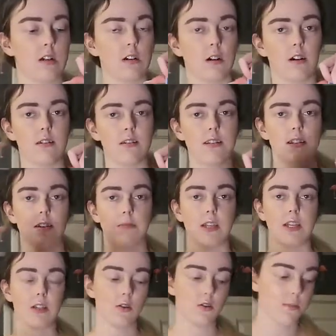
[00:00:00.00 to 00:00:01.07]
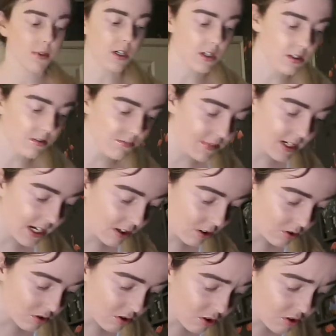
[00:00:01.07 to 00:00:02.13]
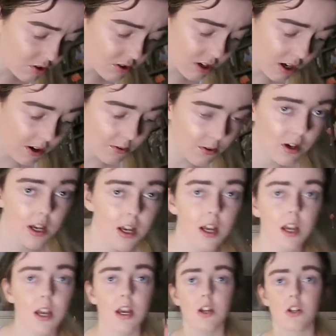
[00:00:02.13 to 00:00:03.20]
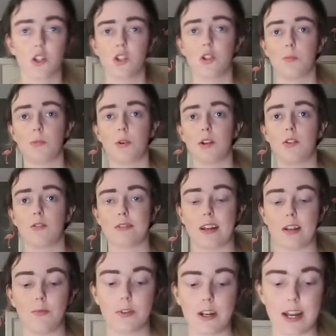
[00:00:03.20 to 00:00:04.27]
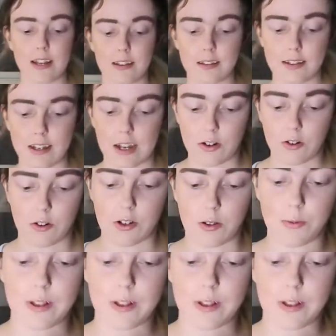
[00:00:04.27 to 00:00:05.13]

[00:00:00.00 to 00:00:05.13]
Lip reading: can't zip these up because of my nails. Also, just a point, does anyone else get annoyed